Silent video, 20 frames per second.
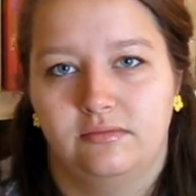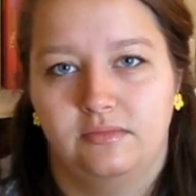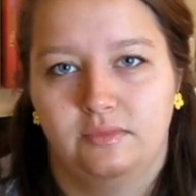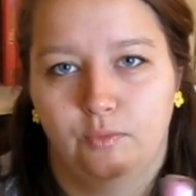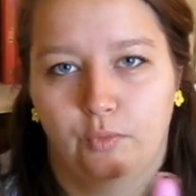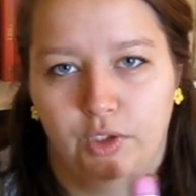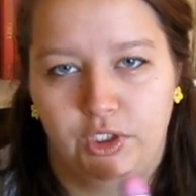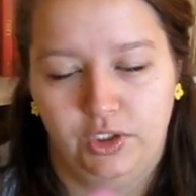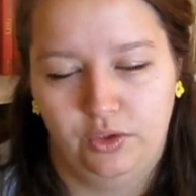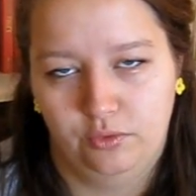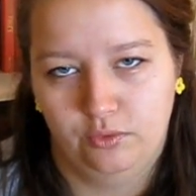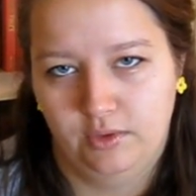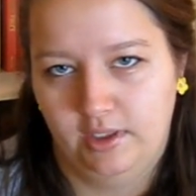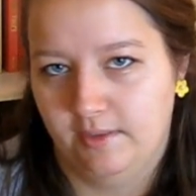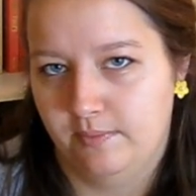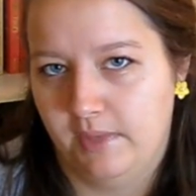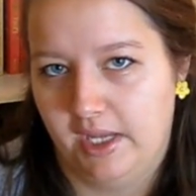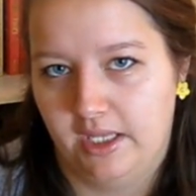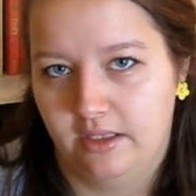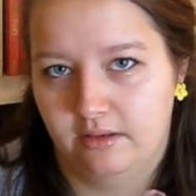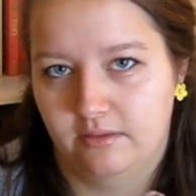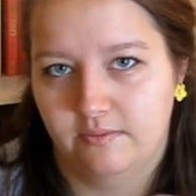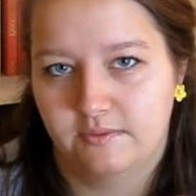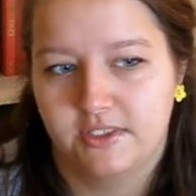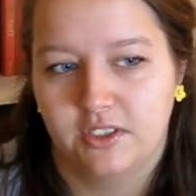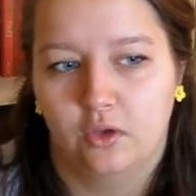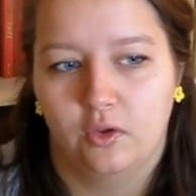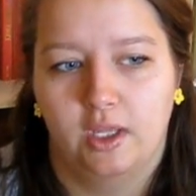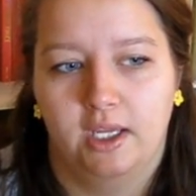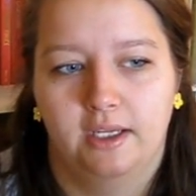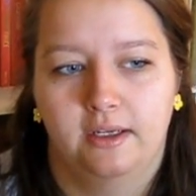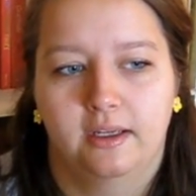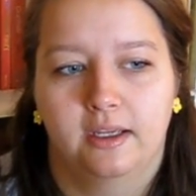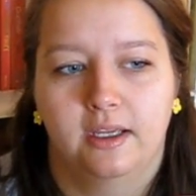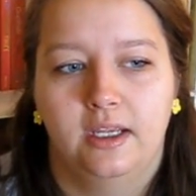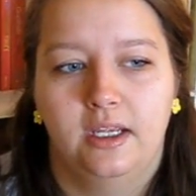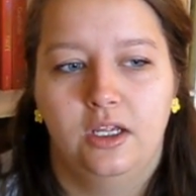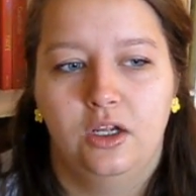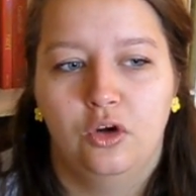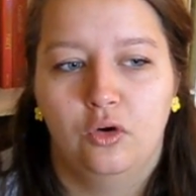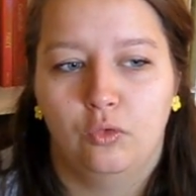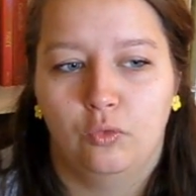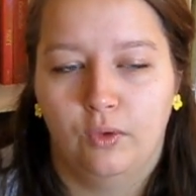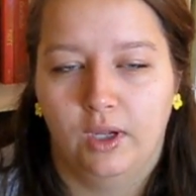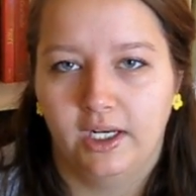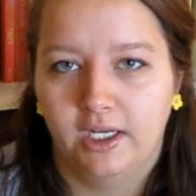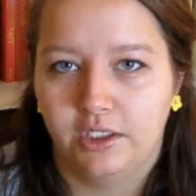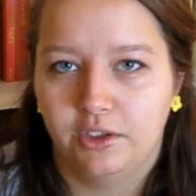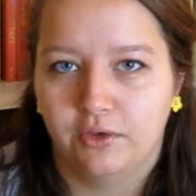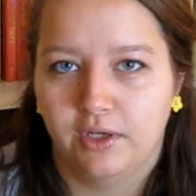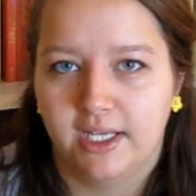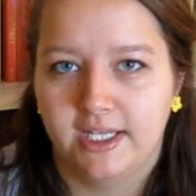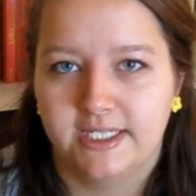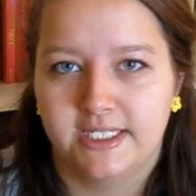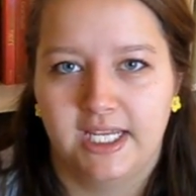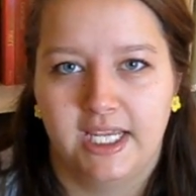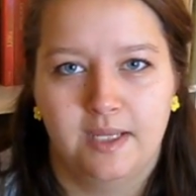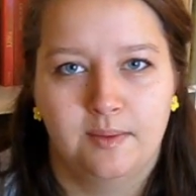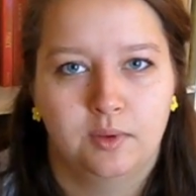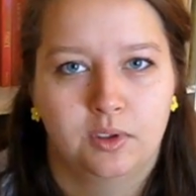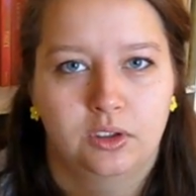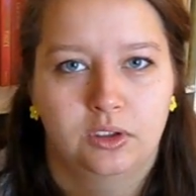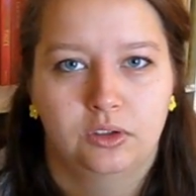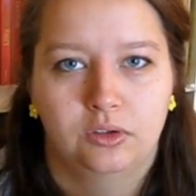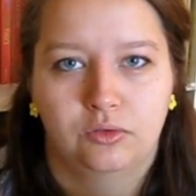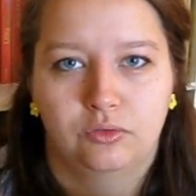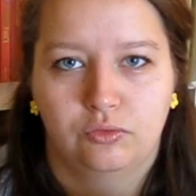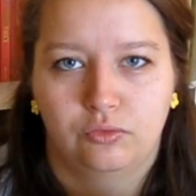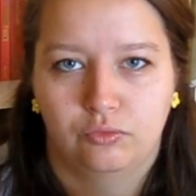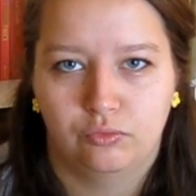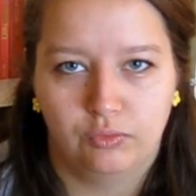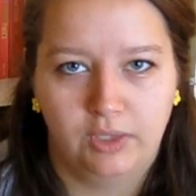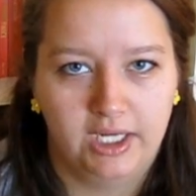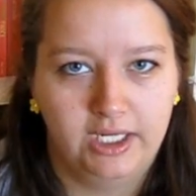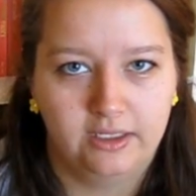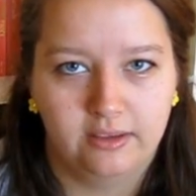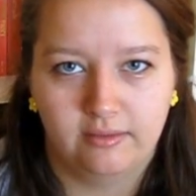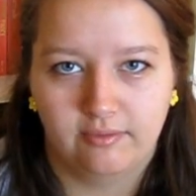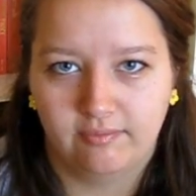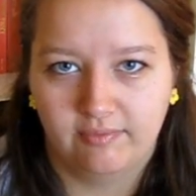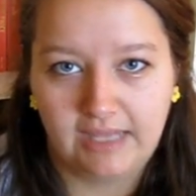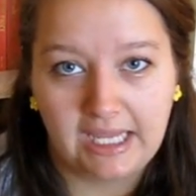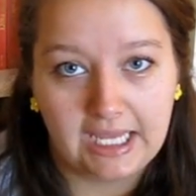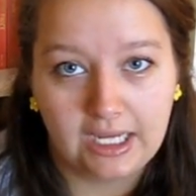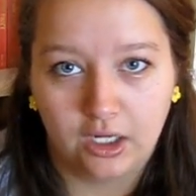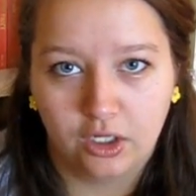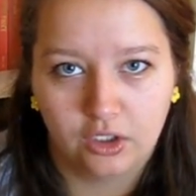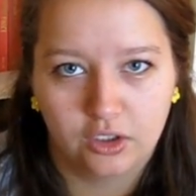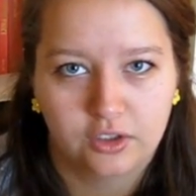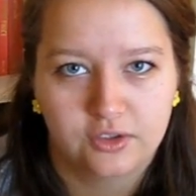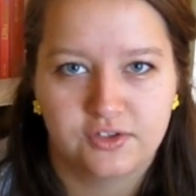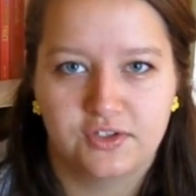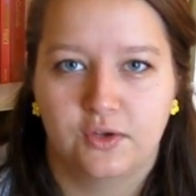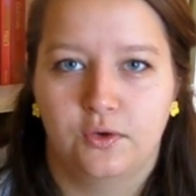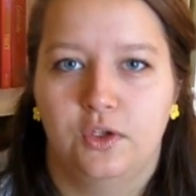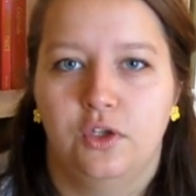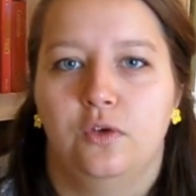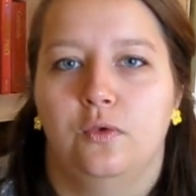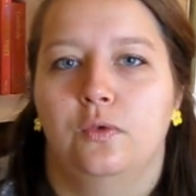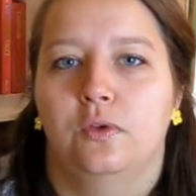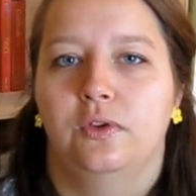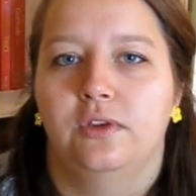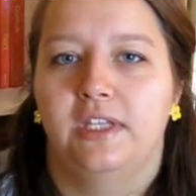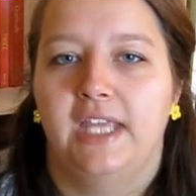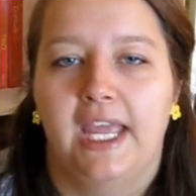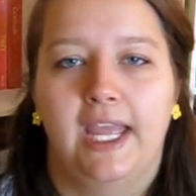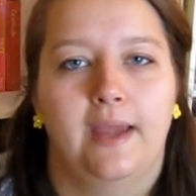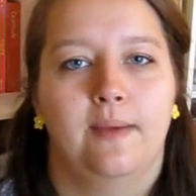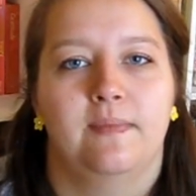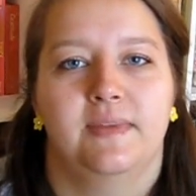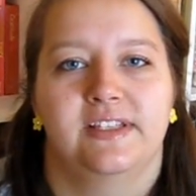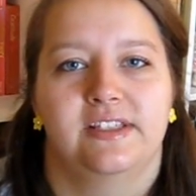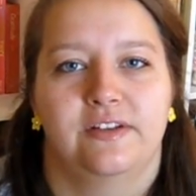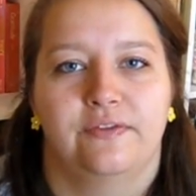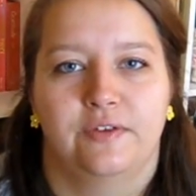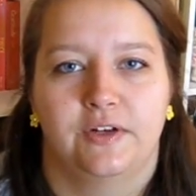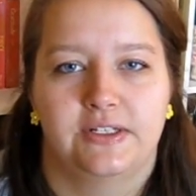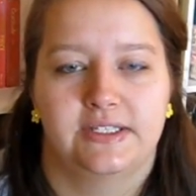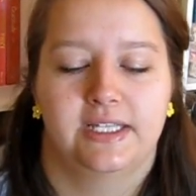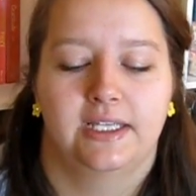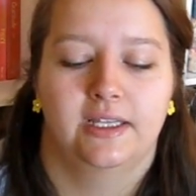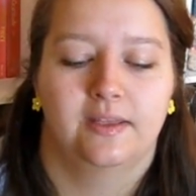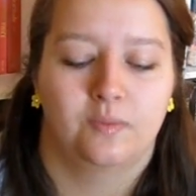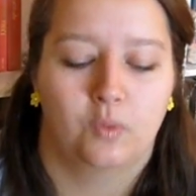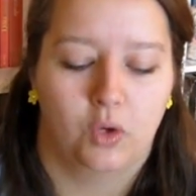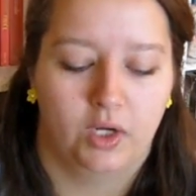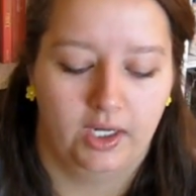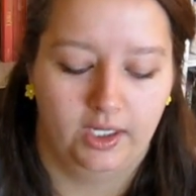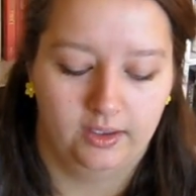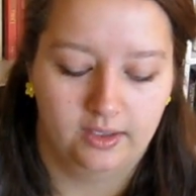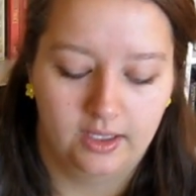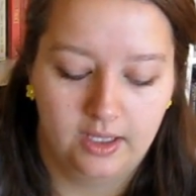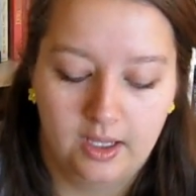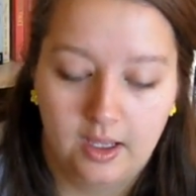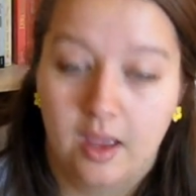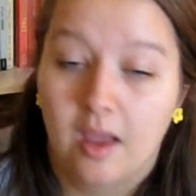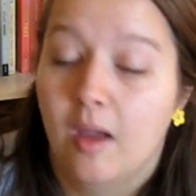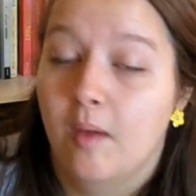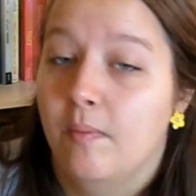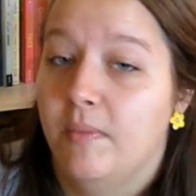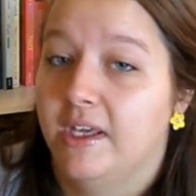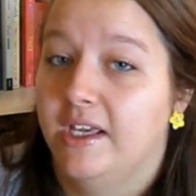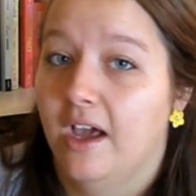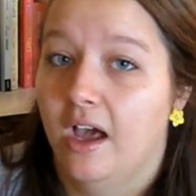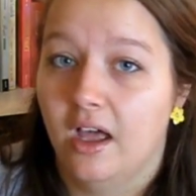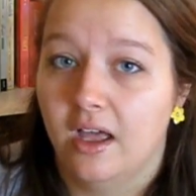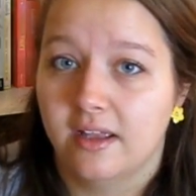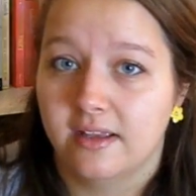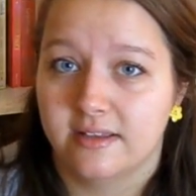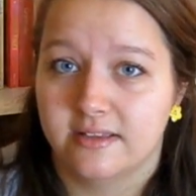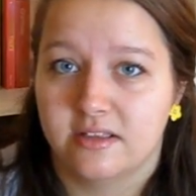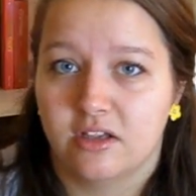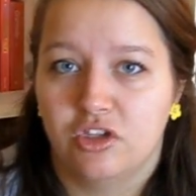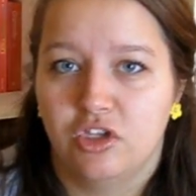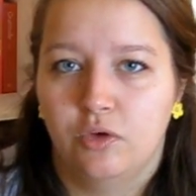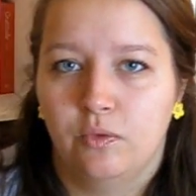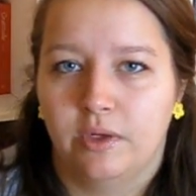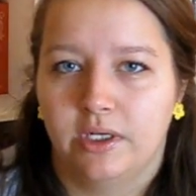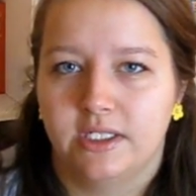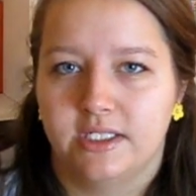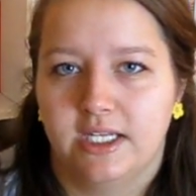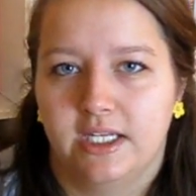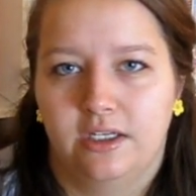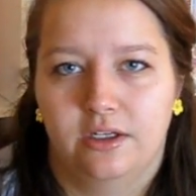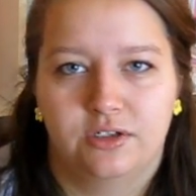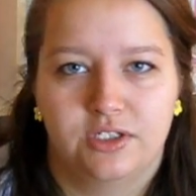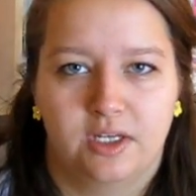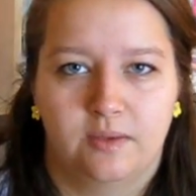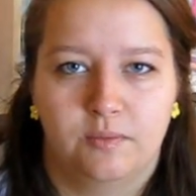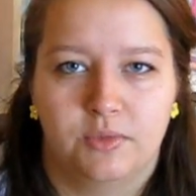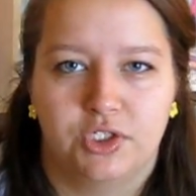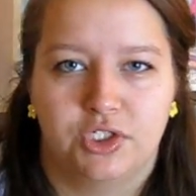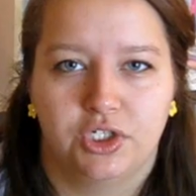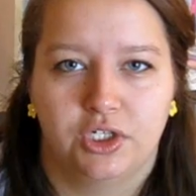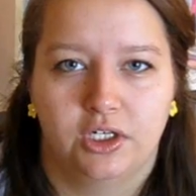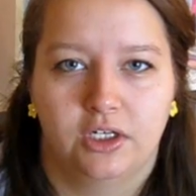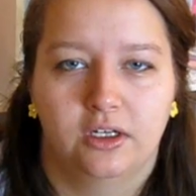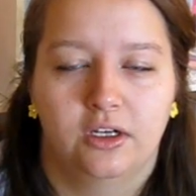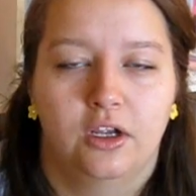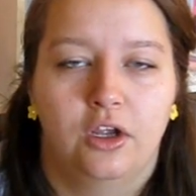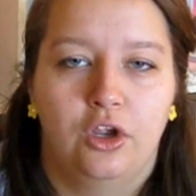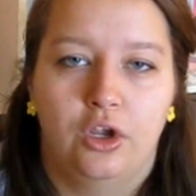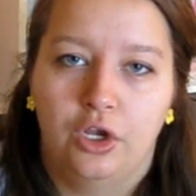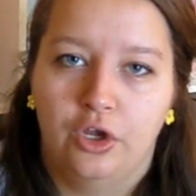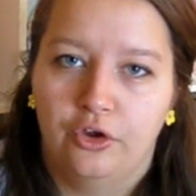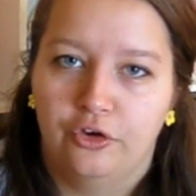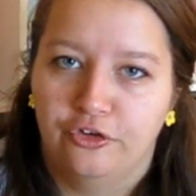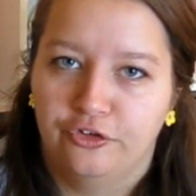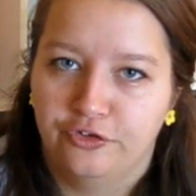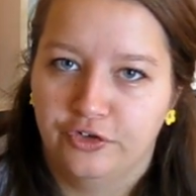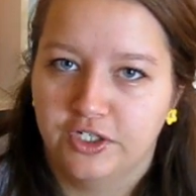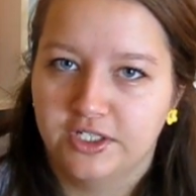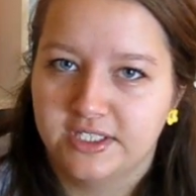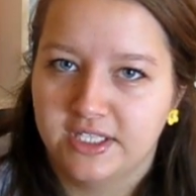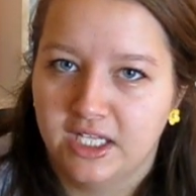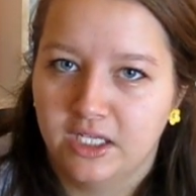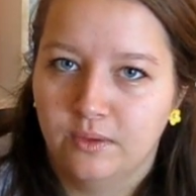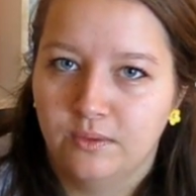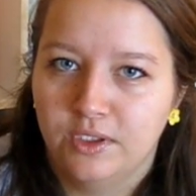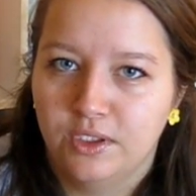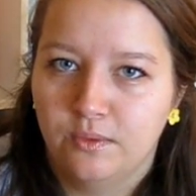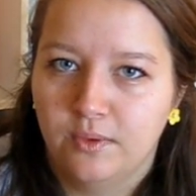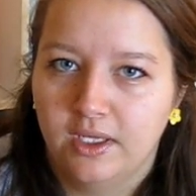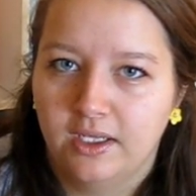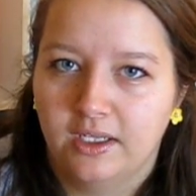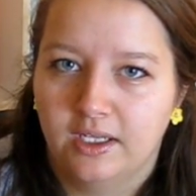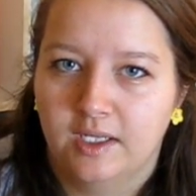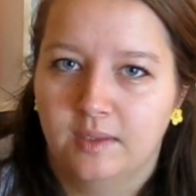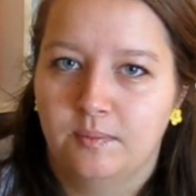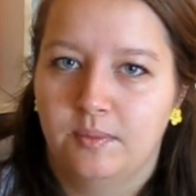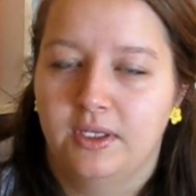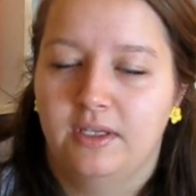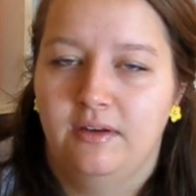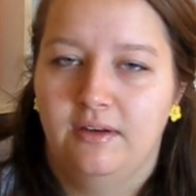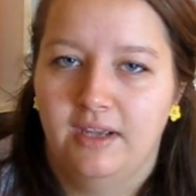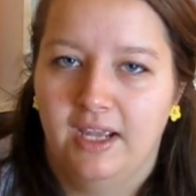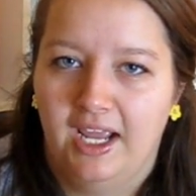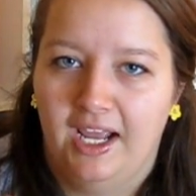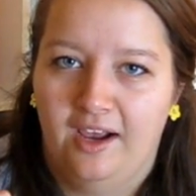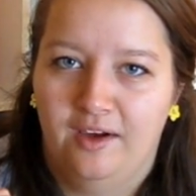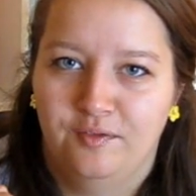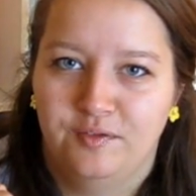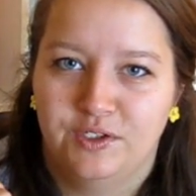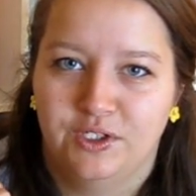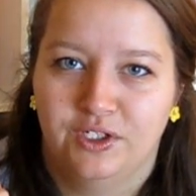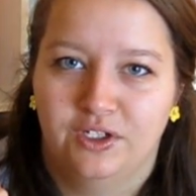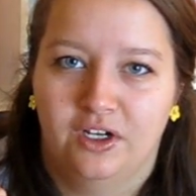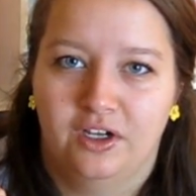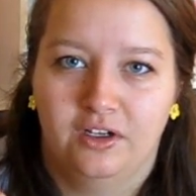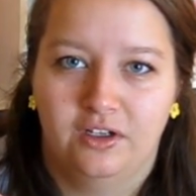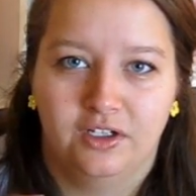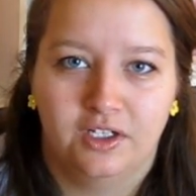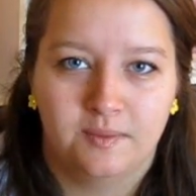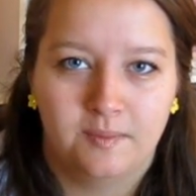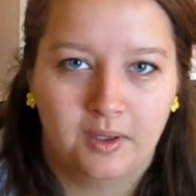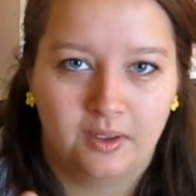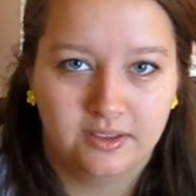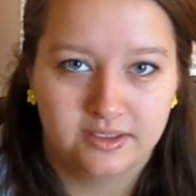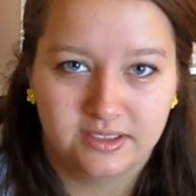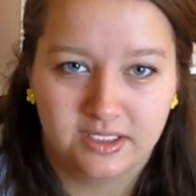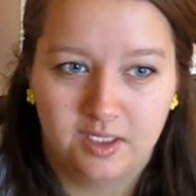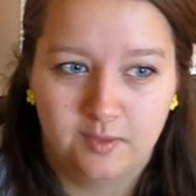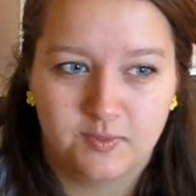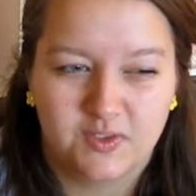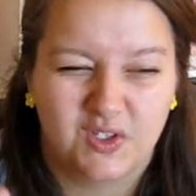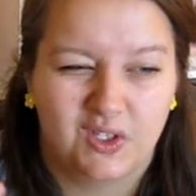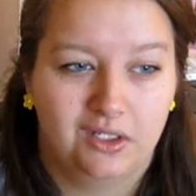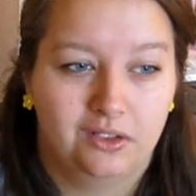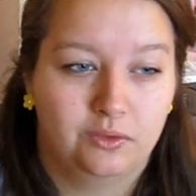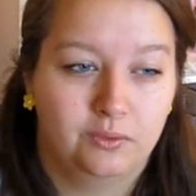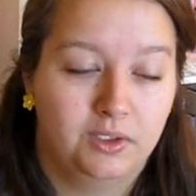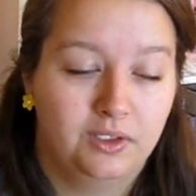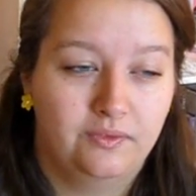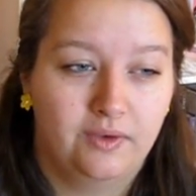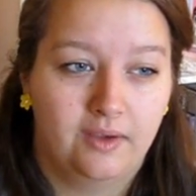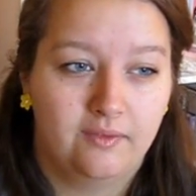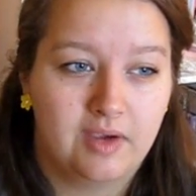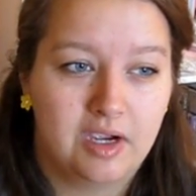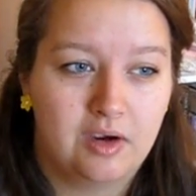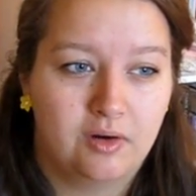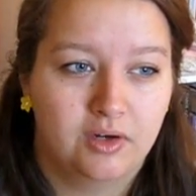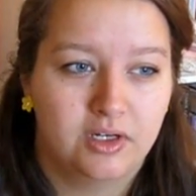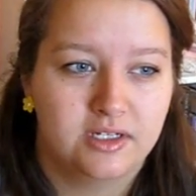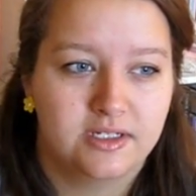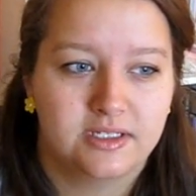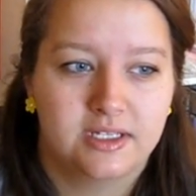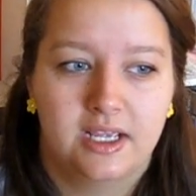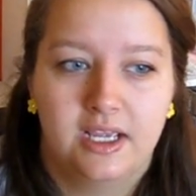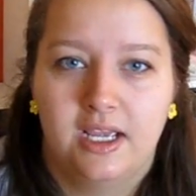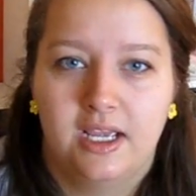when you in bed. So like right on your end table, right there so you can't miss it first thing in the morning. Because you want to take your temperature first thing when you wake up after a good amount of sleep, so like three to five hours,